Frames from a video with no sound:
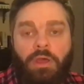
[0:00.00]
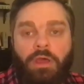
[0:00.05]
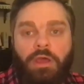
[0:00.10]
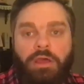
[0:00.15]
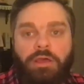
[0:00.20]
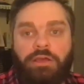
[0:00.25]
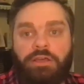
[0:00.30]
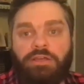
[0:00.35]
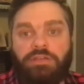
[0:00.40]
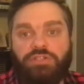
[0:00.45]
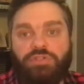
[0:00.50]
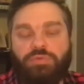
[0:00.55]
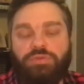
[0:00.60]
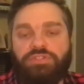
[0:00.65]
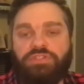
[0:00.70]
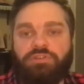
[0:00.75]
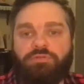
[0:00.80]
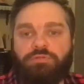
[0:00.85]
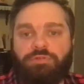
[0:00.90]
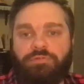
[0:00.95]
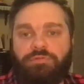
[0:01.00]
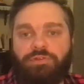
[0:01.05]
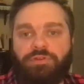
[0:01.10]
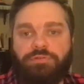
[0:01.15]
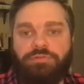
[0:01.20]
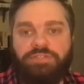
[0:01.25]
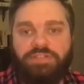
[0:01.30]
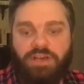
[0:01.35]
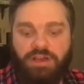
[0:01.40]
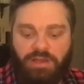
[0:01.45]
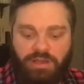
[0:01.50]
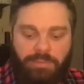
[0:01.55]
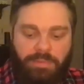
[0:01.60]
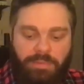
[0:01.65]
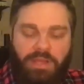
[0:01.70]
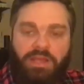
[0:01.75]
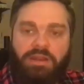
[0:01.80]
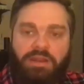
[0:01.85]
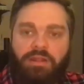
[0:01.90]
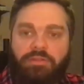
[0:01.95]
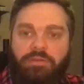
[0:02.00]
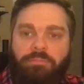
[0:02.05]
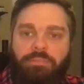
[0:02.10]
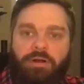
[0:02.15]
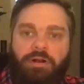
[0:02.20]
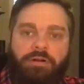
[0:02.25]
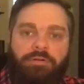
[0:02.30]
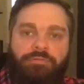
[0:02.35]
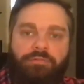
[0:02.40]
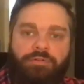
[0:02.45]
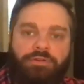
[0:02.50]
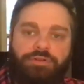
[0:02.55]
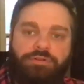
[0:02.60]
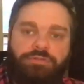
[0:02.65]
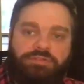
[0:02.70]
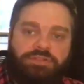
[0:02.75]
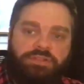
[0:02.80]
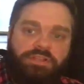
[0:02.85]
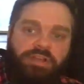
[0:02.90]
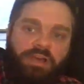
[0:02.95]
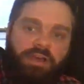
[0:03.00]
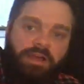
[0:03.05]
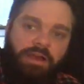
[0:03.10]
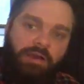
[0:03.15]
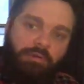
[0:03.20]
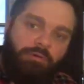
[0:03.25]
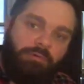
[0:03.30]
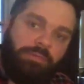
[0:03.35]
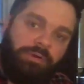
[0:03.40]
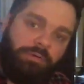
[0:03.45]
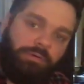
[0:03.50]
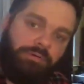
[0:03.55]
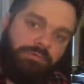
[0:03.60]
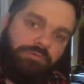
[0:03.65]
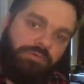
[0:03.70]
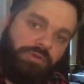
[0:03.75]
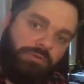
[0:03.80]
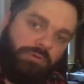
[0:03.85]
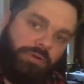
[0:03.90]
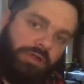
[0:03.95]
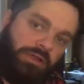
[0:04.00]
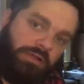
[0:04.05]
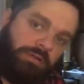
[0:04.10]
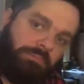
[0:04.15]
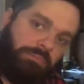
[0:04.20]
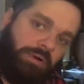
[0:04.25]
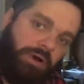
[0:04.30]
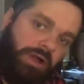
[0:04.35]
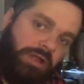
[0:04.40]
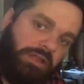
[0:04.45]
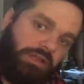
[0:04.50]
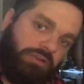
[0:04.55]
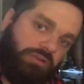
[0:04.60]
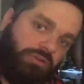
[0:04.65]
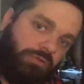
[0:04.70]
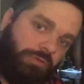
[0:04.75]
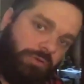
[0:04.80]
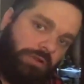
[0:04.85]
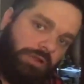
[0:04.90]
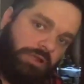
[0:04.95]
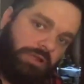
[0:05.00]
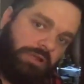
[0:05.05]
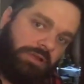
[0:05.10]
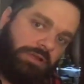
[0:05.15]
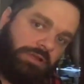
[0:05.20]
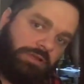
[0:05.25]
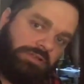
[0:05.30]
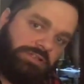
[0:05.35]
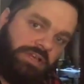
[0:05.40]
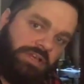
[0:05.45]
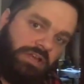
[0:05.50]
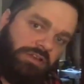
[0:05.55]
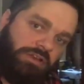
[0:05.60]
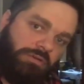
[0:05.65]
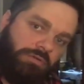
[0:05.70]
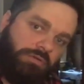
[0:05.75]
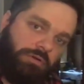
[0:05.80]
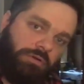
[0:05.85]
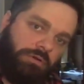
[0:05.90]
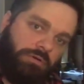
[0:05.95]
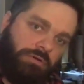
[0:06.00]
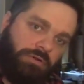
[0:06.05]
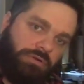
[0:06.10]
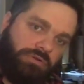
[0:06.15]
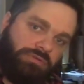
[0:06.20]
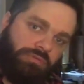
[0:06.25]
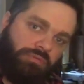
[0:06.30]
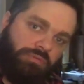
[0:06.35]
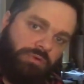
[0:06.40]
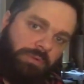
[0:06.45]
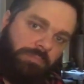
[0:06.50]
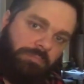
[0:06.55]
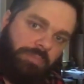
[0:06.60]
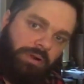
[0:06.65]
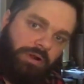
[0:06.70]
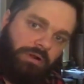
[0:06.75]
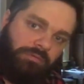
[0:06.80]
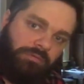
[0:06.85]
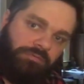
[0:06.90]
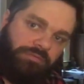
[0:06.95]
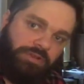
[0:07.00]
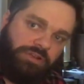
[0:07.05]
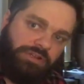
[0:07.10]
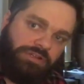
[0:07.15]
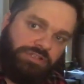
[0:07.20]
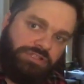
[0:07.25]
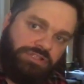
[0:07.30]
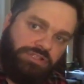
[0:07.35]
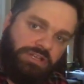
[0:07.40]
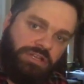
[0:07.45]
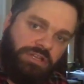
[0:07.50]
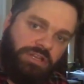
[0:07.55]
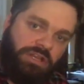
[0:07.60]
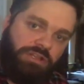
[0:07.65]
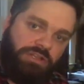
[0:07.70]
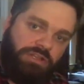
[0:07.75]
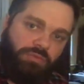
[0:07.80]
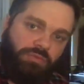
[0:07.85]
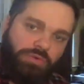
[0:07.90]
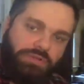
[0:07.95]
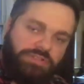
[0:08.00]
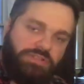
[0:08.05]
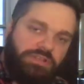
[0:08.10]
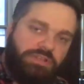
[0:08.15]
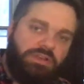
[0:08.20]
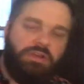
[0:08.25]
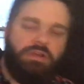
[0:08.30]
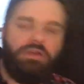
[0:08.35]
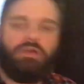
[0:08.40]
Hey, it's Whisky Review Time, and on the bar for you today, I will be reviewing Pike Creek 10-Year-Old Rum Barrel Finish Canadian Whisky.